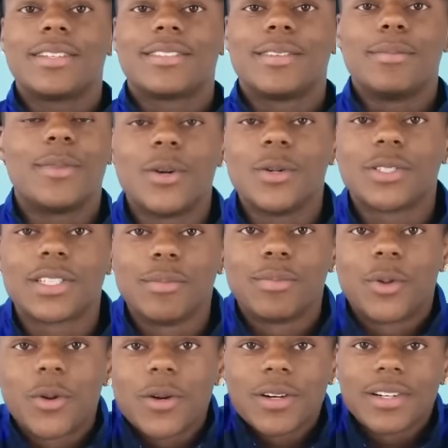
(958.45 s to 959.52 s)
but the most
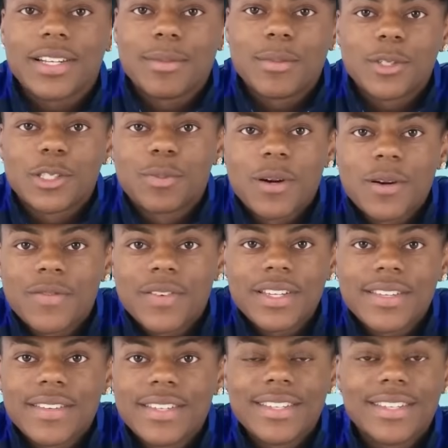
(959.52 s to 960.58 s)
important and the most
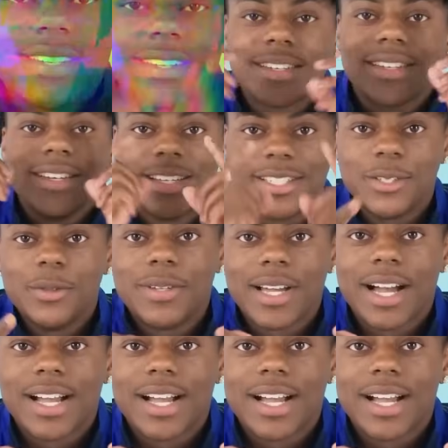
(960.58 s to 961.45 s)
perfect is you